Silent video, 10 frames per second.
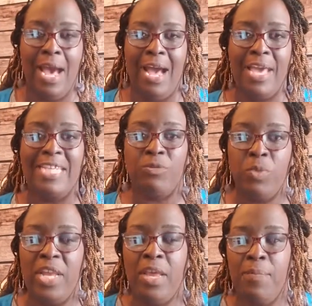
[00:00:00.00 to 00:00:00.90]
Uh, it's
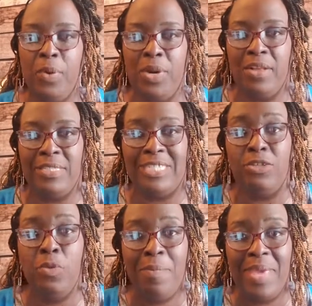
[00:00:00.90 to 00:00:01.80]
real important
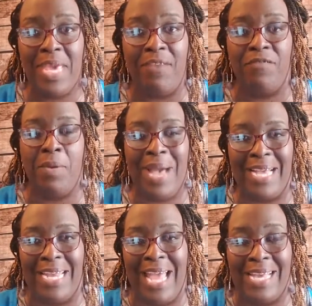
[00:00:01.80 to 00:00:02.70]
to me for my
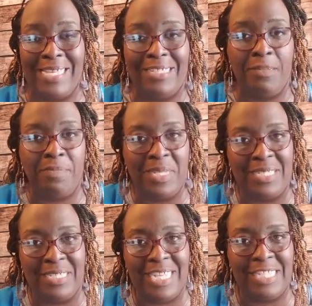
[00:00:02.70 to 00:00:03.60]
clients to be
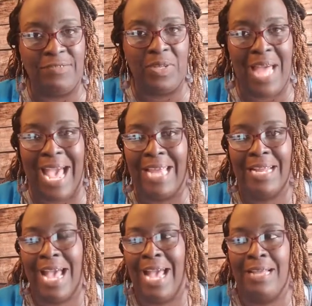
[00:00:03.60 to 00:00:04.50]
successful.
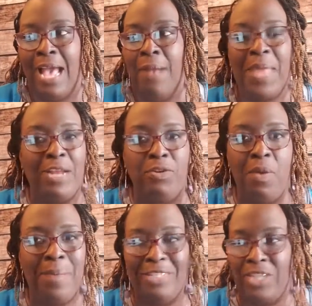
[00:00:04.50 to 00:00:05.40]
I, I am not
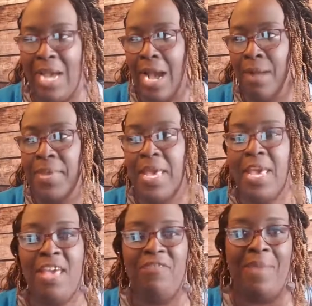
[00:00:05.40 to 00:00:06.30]
doing my job
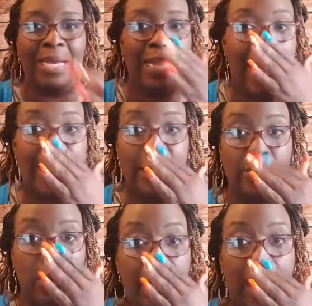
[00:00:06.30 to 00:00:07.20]
if my
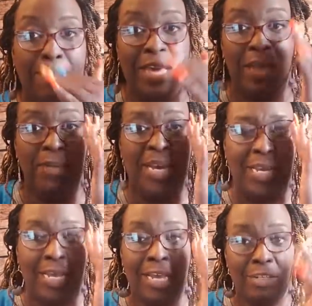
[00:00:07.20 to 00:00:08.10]
clients are not making
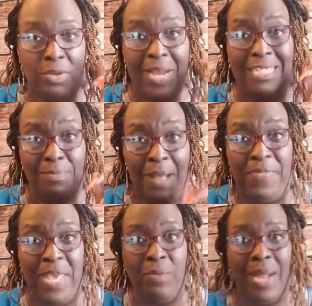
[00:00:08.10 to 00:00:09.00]
money. So that's my
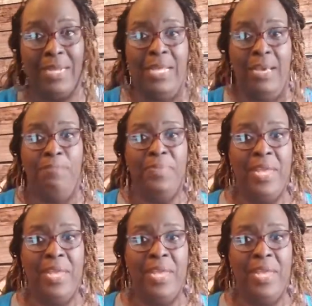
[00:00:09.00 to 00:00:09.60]
thing right there.